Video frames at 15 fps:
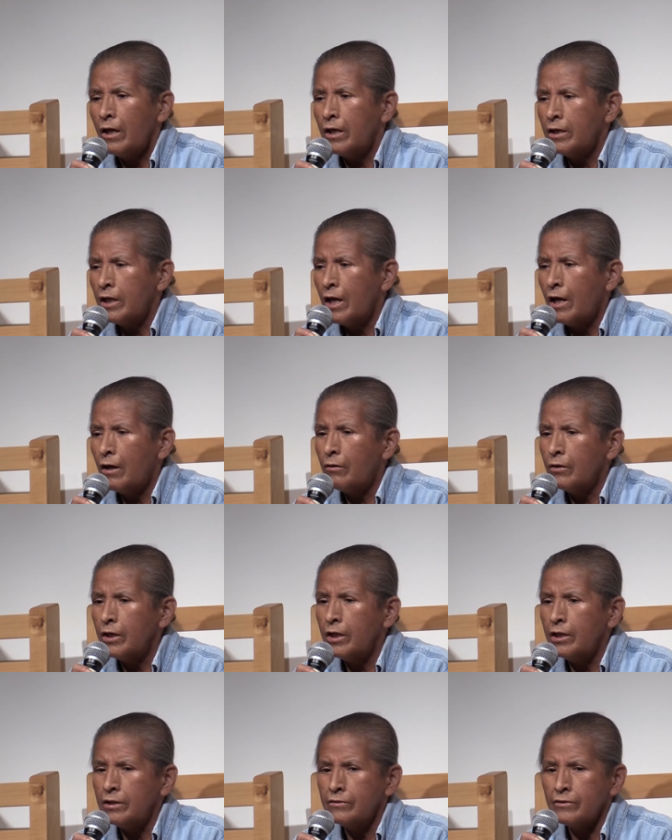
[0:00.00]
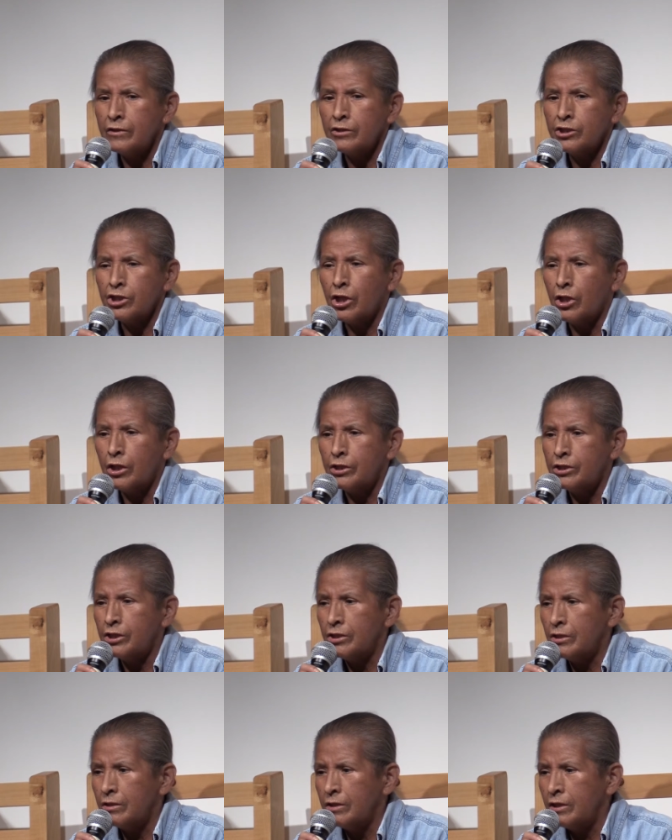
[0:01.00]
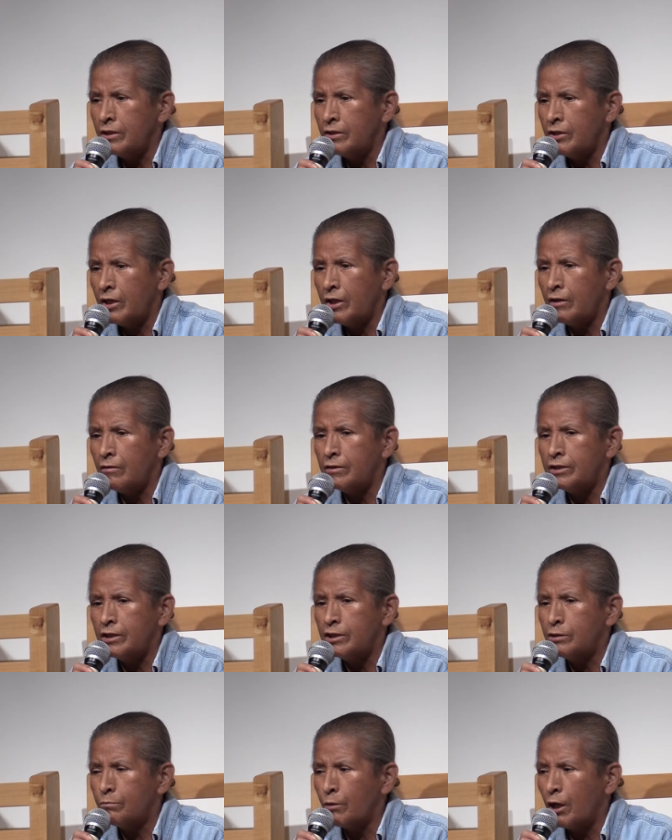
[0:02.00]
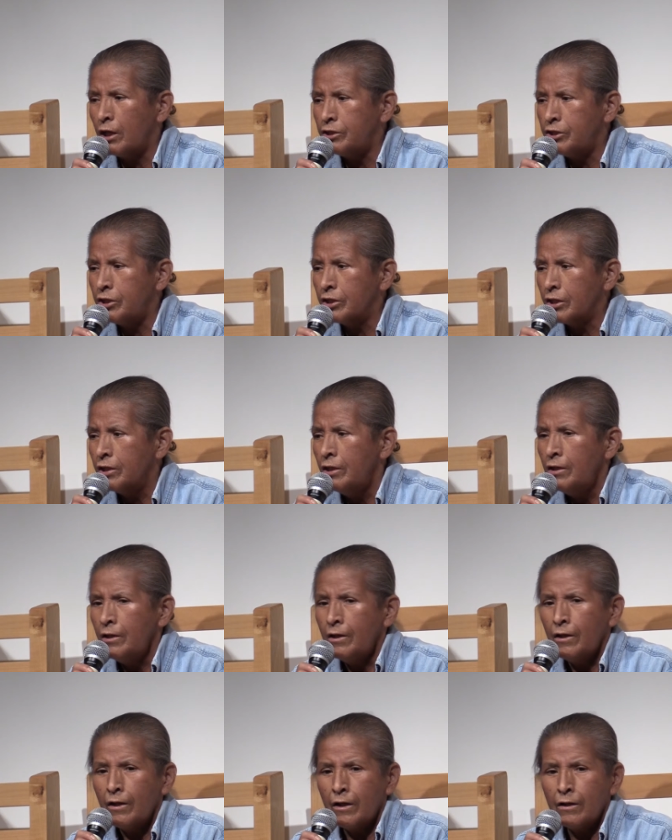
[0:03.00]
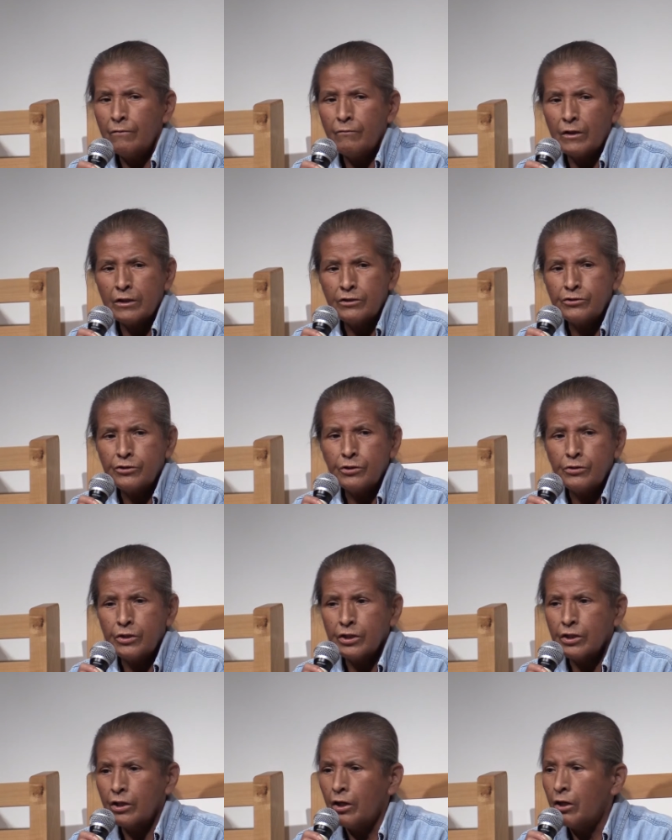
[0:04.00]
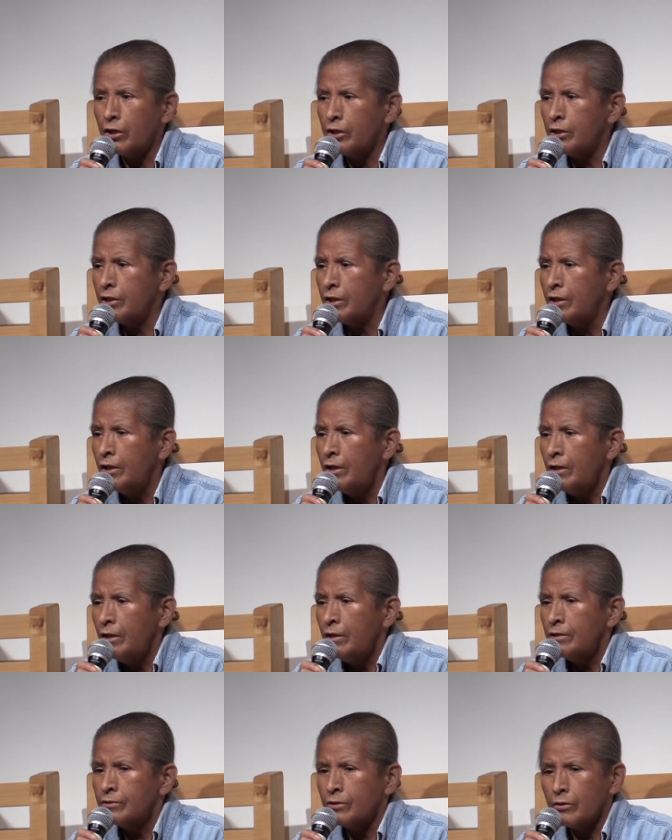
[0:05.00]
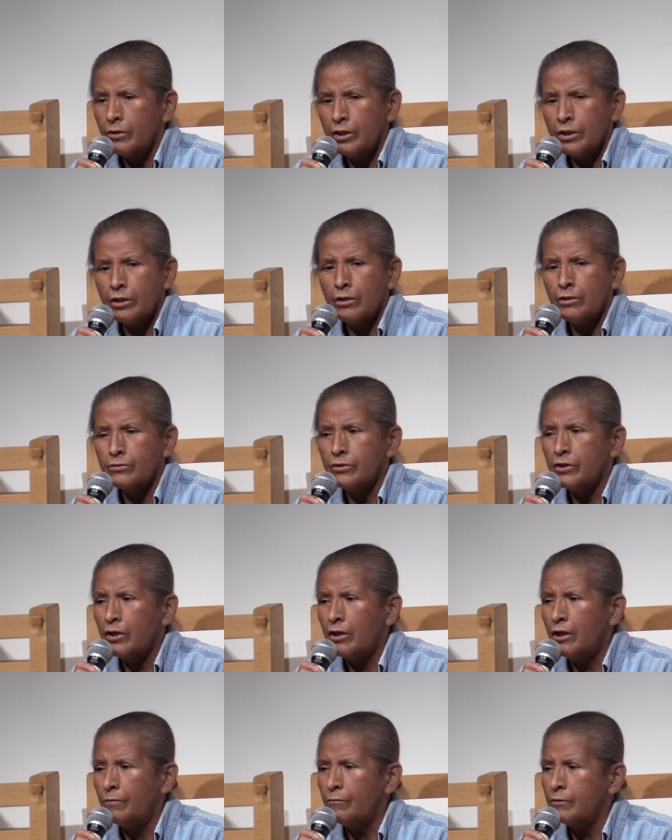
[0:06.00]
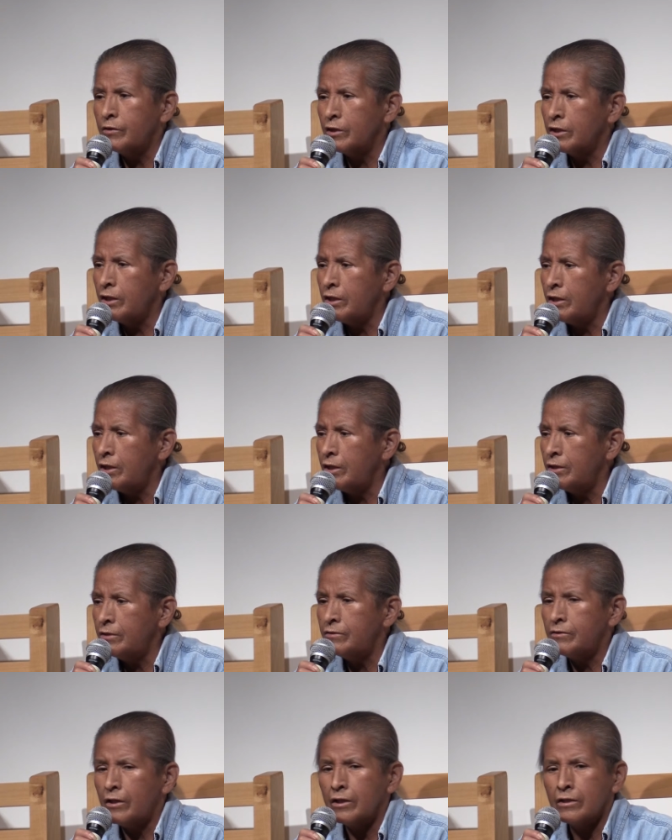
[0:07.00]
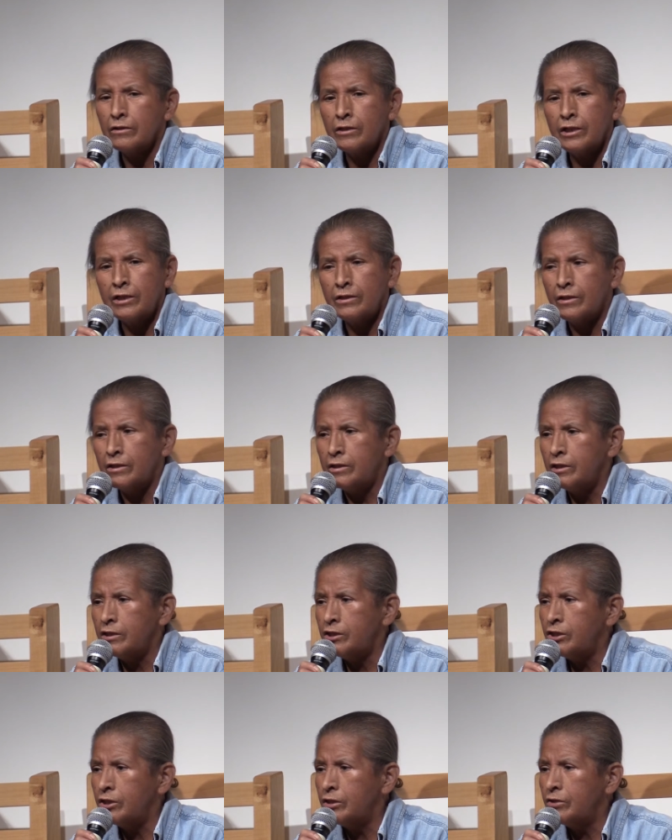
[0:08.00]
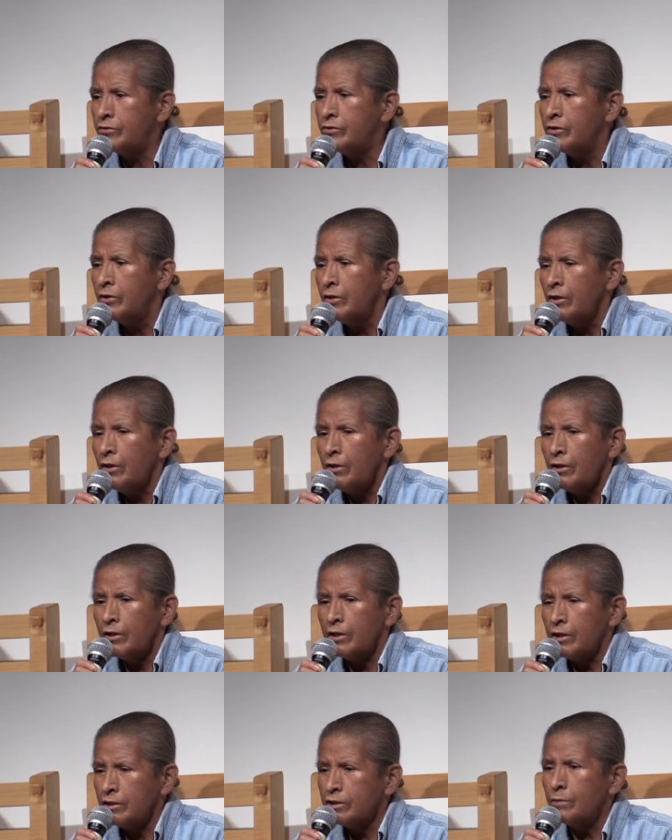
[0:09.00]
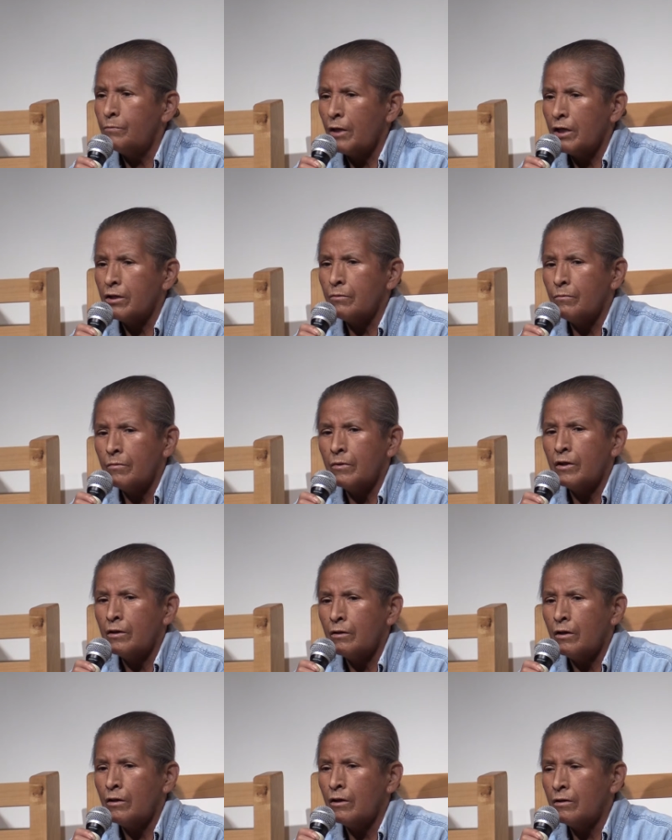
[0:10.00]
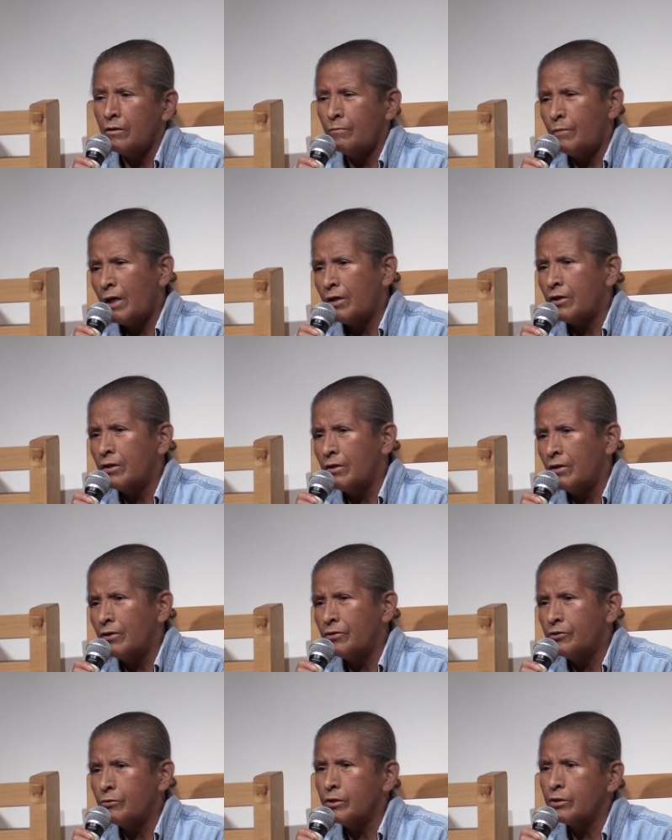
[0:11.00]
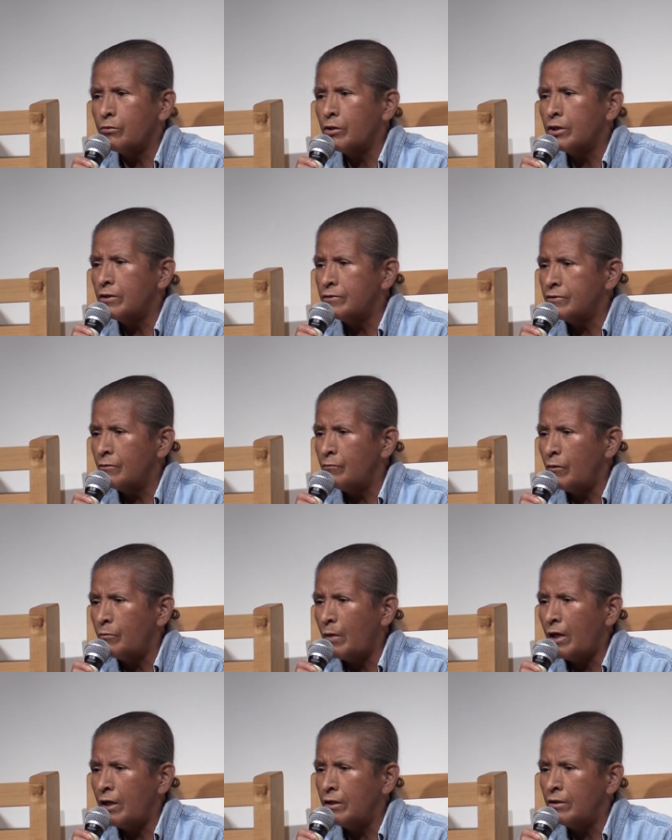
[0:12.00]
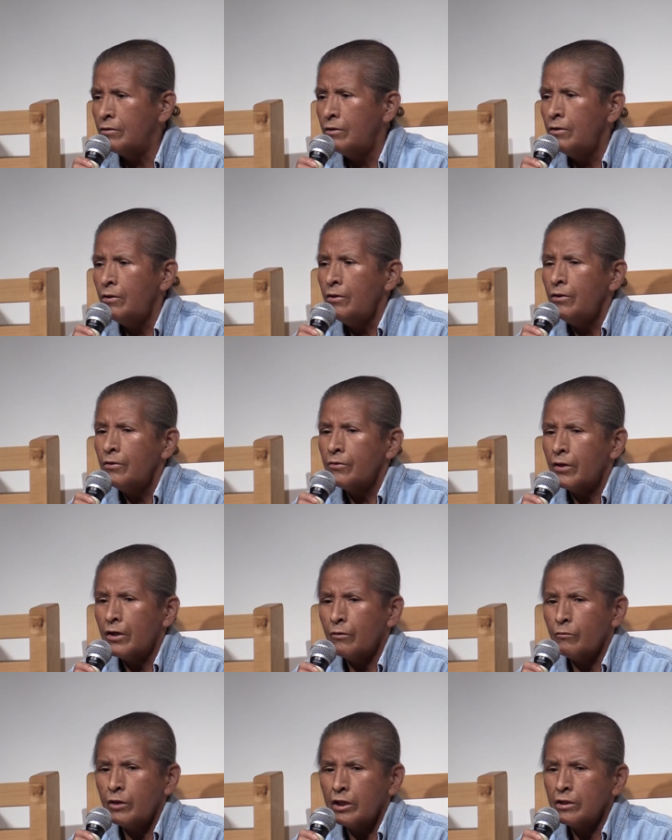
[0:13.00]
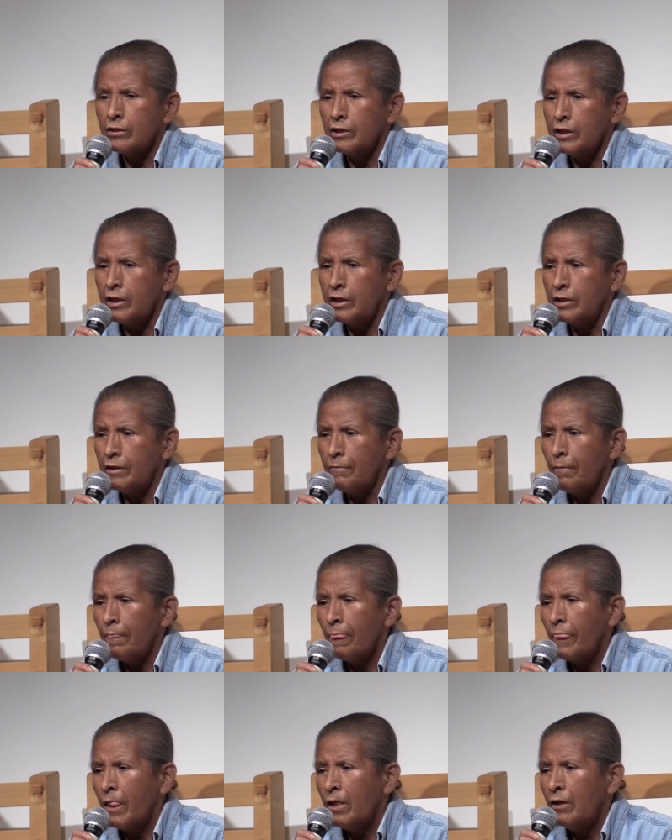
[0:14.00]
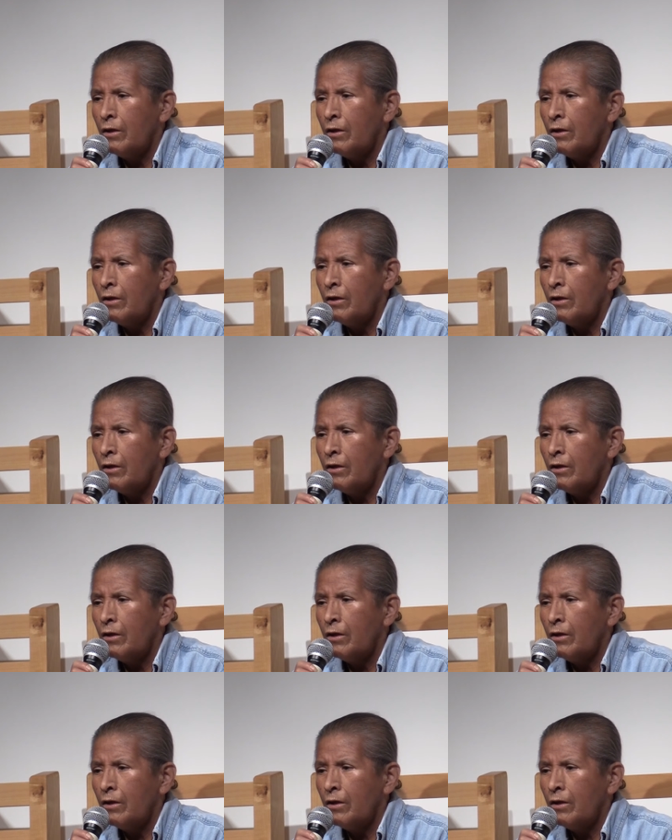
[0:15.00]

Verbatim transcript: and now he's in charge in the Heritage Project of our student garden. So he goes up with the kids, they clean the ditches, and it's about a, about a uh, three quarters of a mile that we clean.